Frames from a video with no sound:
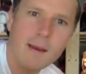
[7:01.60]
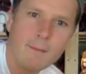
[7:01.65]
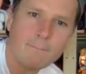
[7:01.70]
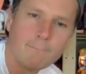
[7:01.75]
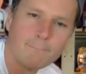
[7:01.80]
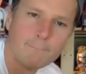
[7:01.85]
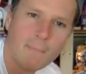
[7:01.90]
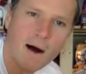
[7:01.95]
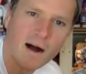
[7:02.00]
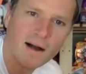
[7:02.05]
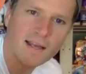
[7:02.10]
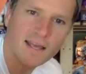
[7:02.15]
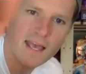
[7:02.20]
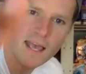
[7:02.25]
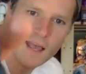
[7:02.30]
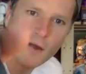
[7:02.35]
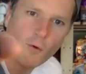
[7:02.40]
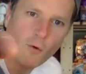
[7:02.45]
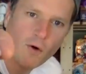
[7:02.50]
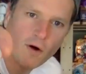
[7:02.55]

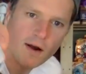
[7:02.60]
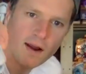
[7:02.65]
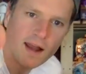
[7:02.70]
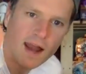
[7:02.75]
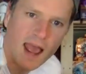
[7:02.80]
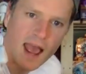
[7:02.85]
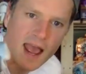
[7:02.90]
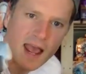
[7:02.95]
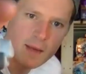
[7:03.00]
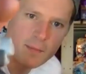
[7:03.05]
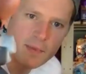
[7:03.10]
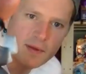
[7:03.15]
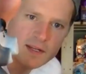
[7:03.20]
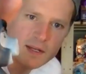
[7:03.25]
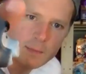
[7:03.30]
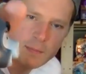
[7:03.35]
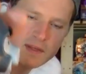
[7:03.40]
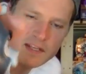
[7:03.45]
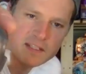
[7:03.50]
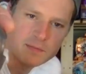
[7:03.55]
monkey, or an ape
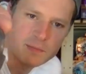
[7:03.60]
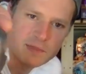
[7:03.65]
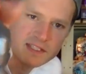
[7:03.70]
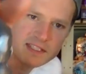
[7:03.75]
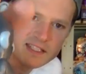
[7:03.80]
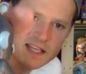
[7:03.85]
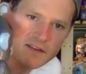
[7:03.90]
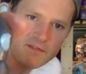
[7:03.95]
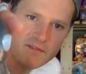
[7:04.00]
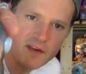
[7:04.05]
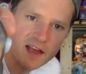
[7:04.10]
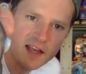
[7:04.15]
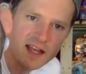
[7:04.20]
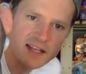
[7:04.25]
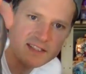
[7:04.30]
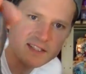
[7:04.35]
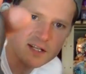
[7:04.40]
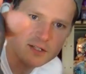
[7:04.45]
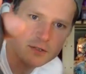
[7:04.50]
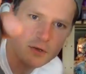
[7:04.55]
to be specific,
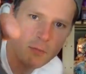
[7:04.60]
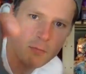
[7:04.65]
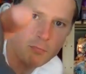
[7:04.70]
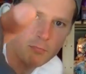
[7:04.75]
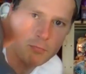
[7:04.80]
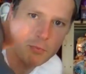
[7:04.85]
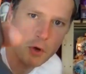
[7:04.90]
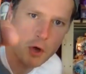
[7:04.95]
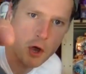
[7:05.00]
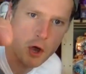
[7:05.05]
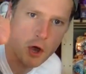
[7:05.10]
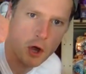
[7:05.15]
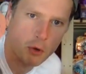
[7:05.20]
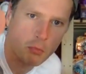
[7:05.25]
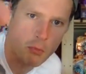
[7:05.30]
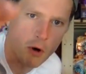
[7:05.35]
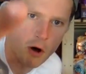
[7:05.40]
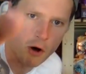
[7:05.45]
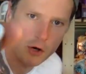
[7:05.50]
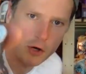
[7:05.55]
because he's a big
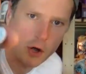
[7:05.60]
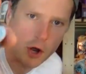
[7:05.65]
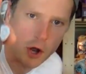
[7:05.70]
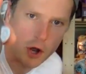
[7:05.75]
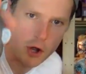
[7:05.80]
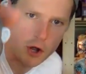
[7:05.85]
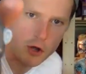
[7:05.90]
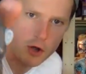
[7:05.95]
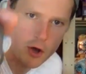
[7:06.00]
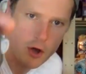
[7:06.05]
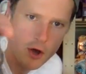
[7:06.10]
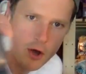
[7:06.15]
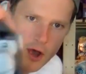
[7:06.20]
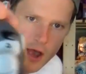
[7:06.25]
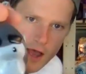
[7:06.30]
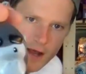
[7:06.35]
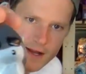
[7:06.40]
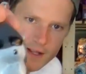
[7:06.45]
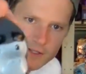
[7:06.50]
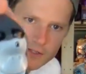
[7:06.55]
monkey.
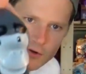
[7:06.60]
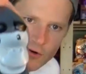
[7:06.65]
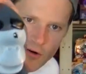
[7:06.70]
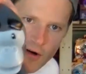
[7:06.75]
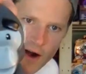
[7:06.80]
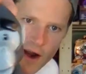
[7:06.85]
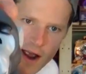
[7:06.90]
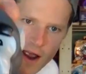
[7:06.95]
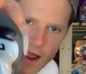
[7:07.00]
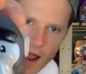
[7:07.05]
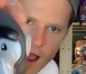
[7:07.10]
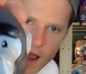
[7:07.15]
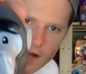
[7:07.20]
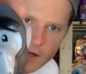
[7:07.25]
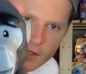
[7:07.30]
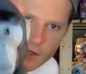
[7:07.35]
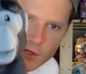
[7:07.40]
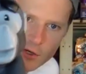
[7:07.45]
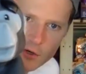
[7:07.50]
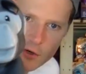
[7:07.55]
And he's gray
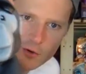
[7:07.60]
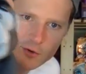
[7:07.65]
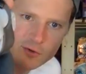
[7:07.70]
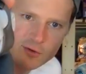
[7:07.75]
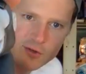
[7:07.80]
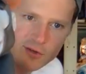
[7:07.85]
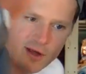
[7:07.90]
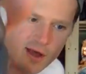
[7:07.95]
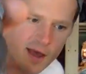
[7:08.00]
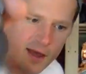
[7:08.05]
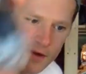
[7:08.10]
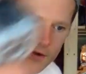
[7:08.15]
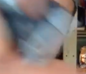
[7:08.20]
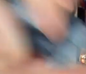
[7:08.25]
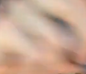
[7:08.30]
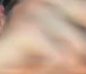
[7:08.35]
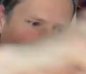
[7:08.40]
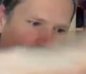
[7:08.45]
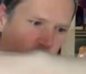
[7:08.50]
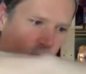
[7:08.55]
and cute and
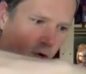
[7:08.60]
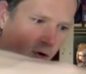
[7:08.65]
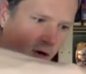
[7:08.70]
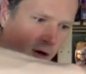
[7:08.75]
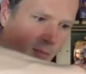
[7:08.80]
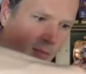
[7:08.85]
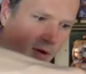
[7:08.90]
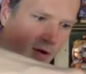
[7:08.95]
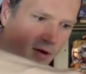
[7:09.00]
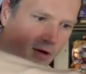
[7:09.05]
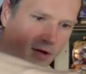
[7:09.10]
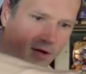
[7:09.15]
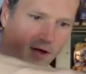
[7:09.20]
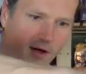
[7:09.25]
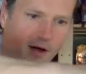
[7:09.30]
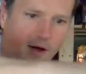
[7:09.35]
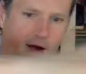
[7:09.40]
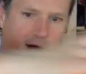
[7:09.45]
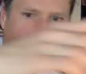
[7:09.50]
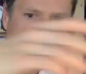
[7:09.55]
adorable.
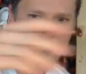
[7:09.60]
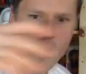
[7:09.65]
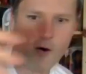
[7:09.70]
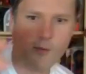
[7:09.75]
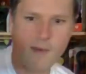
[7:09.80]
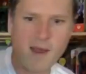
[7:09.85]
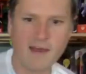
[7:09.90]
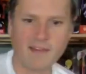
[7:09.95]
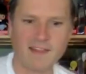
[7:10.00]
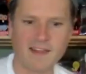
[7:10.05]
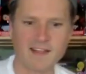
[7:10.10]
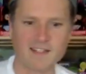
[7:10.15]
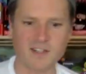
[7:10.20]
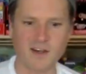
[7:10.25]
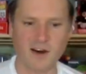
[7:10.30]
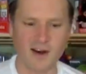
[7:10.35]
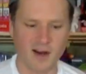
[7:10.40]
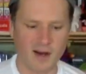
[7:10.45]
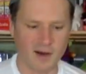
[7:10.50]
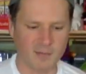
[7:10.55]
Oh, man, these
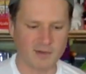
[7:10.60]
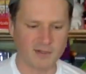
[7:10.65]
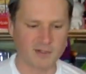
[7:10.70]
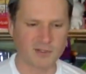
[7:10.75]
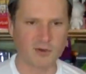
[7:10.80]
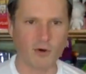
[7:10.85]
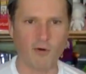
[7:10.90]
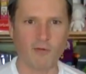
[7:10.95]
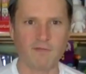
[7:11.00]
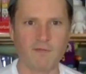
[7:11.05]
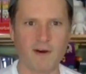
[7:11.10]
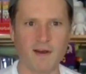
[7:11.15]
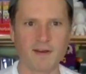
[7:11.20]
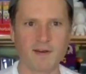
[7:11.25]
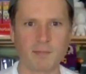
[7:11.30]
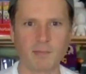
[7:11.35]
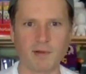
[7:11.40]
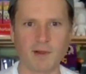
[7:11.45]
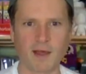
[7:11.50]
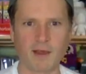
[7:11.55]
are going to be so fun
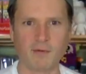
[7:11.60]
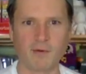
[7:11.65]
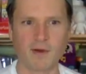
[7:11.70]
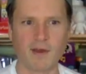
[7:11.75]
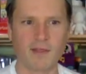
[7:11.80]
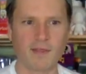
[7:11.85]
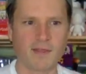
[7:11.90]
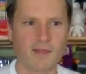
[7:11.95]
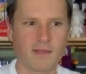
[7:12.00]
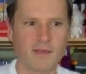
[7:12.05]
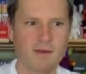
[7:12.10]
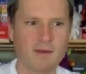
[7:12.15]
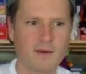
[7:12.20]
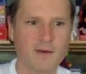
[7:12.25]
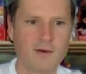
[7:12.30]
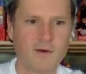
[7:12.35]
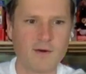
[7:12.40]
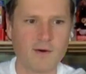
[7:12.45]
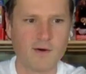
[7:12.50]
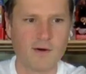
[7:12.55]
to play with.
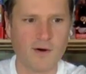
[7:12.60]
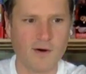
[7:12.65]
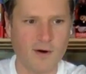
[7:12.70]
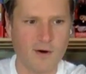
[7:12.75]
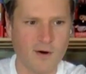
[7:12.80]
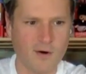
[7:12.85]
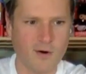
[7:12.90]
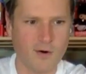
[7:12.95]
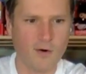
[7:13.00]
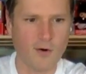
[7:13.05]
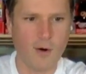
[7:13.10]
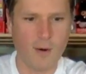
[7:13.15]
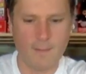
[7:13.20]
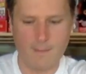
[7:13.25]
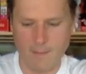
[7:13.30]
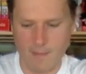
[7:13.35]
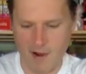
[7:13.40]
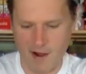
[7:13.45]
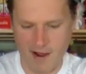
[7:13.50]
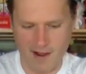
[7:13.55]
Oh,
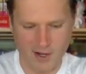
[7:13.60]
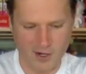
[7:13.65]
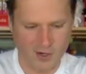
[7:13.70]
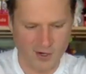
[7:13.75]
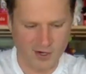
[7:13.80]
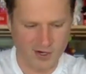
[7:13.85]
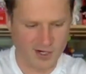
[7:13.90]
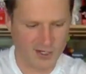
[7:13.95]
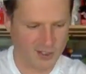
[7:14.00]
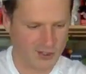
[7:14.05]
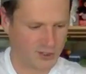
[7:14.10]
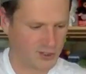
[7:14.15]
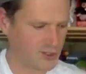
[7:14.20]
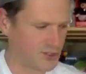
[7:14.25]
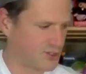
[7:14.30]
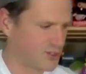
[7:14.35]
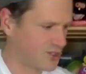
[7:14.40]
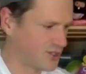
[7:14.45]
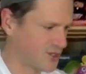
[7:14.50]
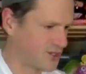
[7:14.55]
my
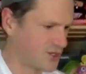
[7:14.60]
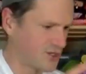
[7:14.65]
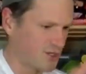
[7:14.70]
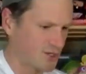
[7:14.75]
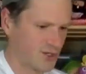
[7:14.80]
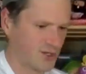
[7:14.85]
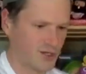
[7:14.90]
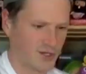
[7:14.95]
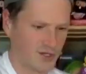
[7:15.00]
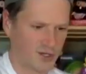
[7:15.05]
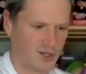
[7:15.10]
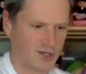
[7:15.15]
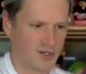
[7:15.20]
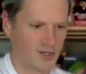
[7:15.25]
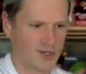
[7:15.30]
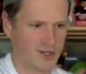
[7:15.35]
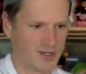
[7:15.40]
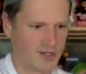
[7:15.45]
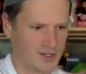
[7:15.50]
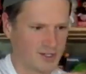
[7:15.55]
goodness.
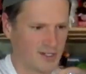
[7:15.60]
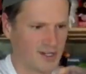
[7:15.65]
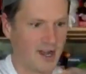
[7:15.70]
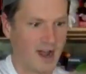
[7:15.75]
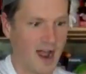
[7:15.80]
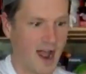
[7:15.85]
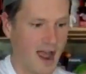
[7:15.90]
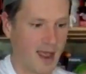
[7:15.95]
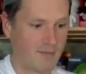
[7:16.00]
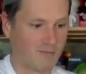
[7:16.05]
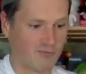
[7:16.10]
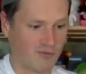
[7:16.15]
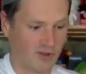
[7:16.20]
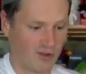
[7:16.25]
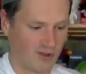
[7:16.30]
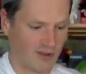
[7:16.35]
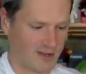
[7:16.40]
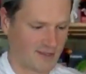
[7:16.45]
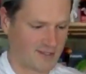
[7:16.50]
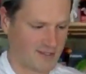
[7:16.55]
I am
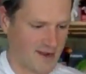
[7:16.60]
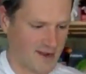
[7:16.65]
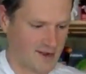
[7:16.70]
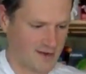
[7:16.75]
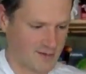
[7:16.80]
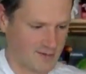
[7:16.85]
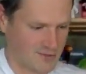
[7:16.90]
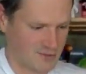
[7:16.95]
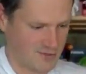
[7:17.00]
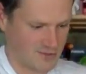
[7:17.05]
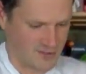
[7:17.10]
really excited.